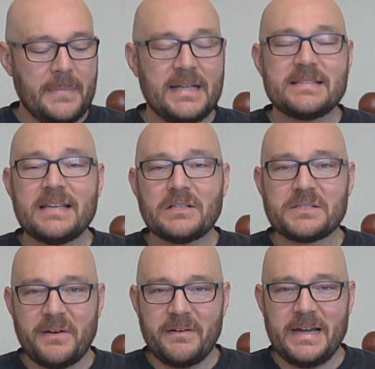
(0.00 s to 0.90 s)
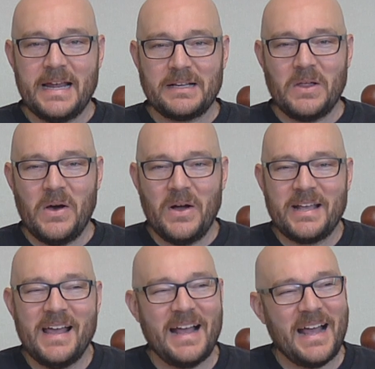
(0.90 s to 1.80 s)
It sounds very analog.
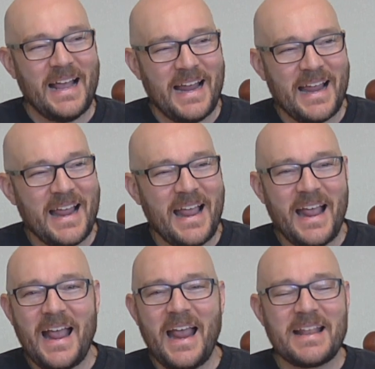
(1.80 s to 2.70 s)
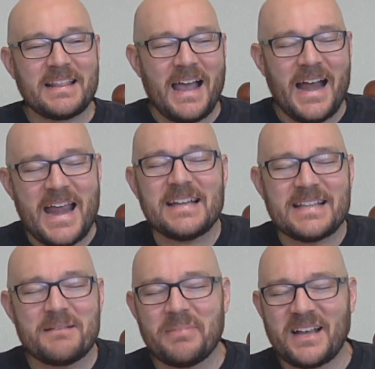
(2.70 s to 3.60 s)
I hate
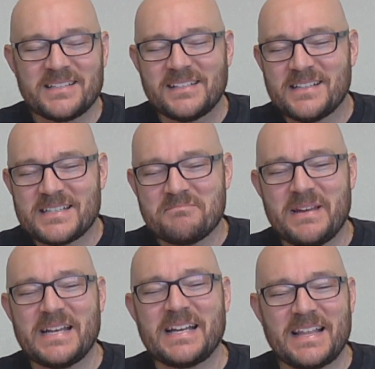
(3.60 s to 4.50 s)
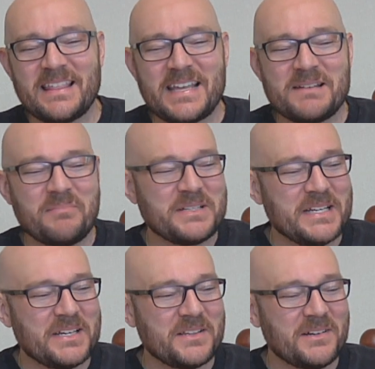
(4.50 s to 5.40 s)
that because it doesn't mean anything in
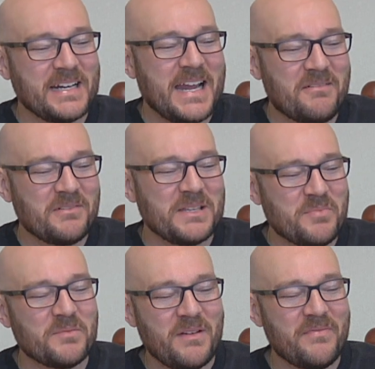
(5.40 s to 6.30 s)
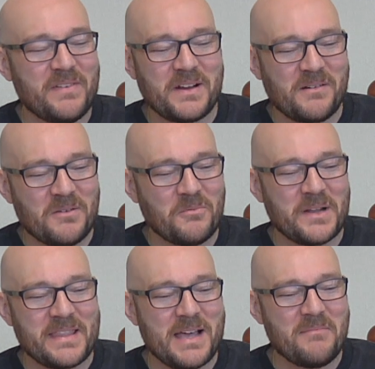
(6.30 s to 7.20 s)
particular. I can't really put my finger on
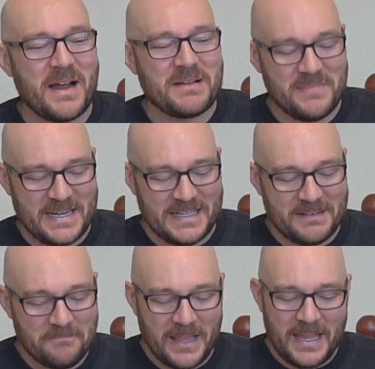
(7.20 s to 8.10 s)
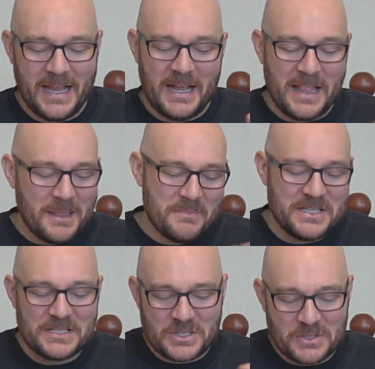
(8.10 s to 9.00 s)
what that might mean. Let me
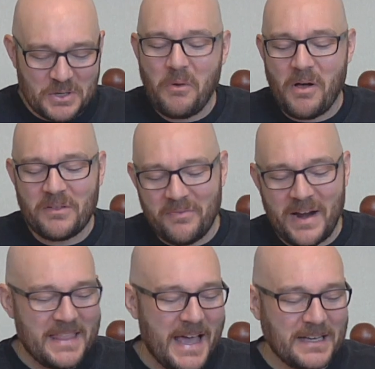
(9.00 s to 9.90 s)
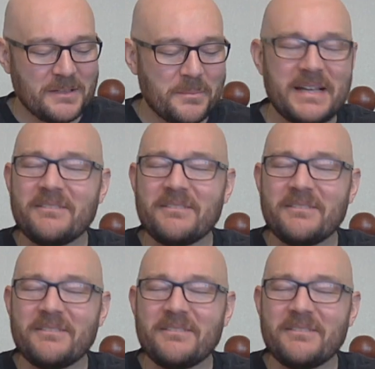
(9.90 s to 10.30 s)
just qualify that a little bit.